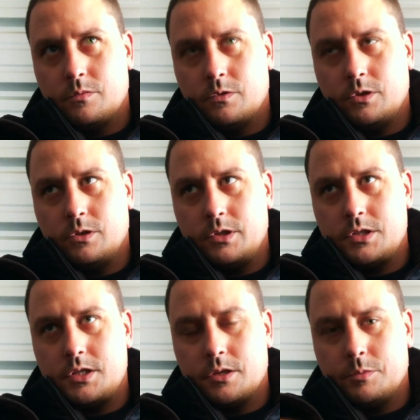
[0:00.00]
Little
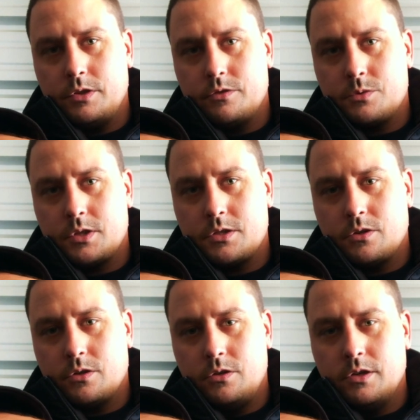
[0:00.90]
EZ, I believe is what that's
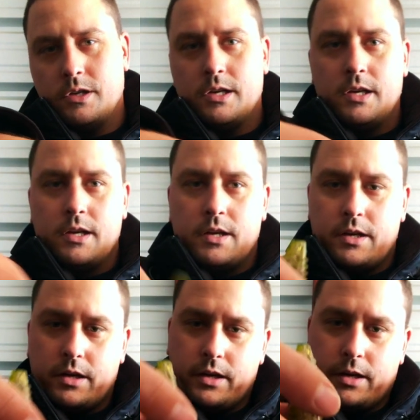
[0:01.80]
called.
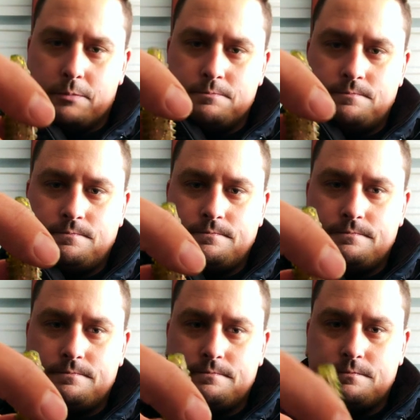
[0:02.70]
Um,
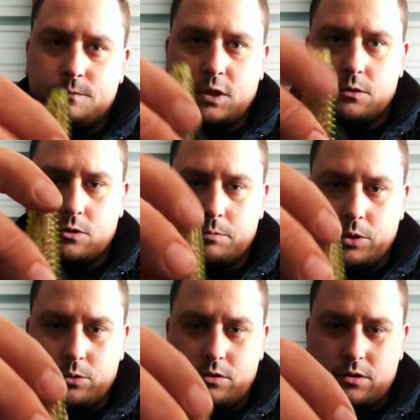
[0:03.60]
you know, they're
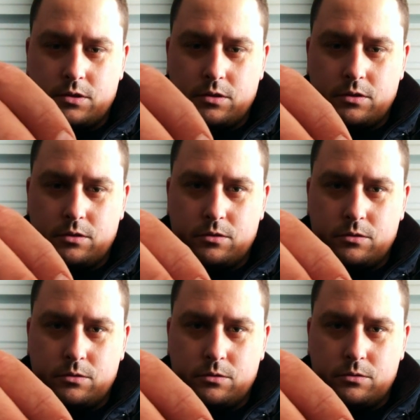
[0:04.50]
both
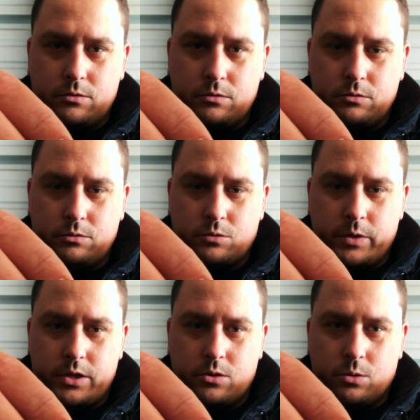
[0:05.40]
oh,
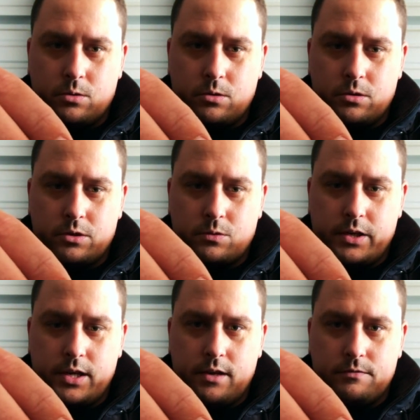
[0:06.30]
three and a quarter to three
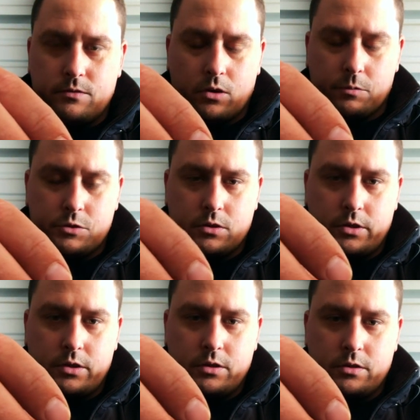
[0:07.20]
and a half, or I'm
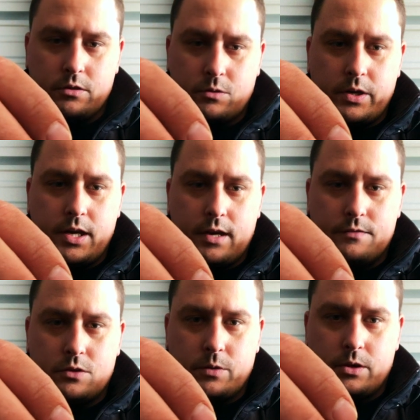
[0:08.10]
sorry, three and a half
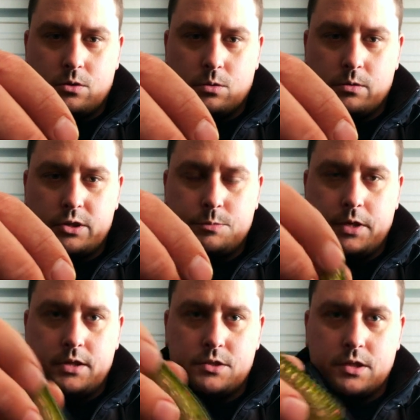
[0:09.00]
to three and a quarter inch
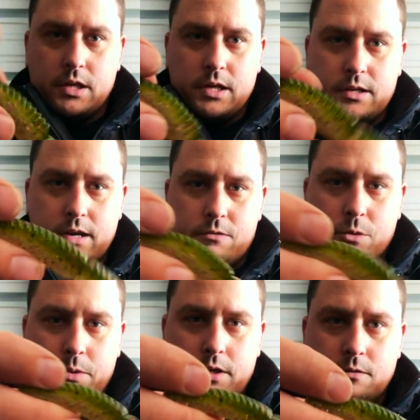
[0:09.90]
baits. Not real
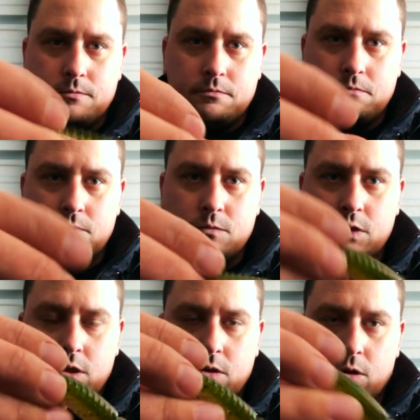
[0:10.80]
big,
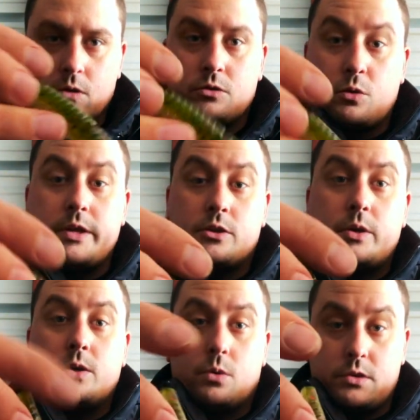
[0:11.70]
or three and three
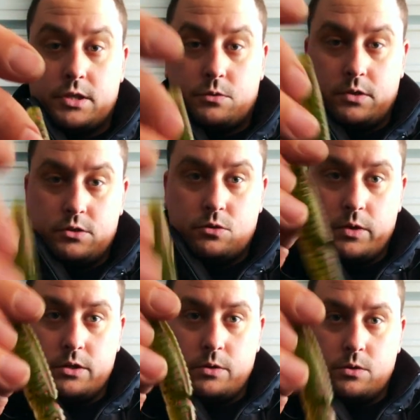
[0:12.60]
quarters. That's what it is. Three
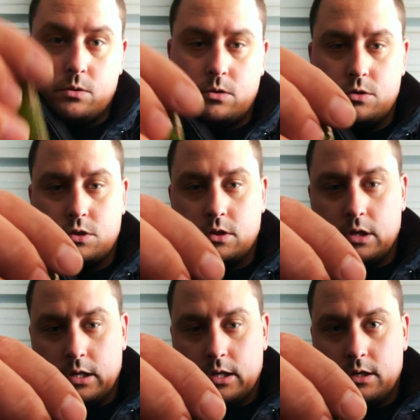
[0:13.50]
and three quarters,
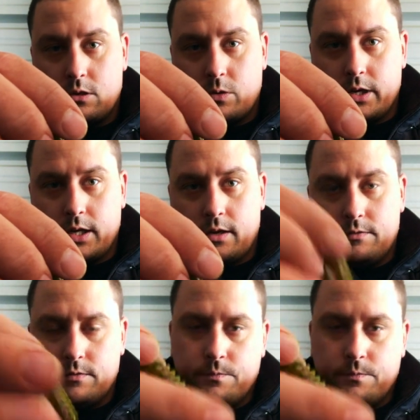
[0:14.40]
three and a half.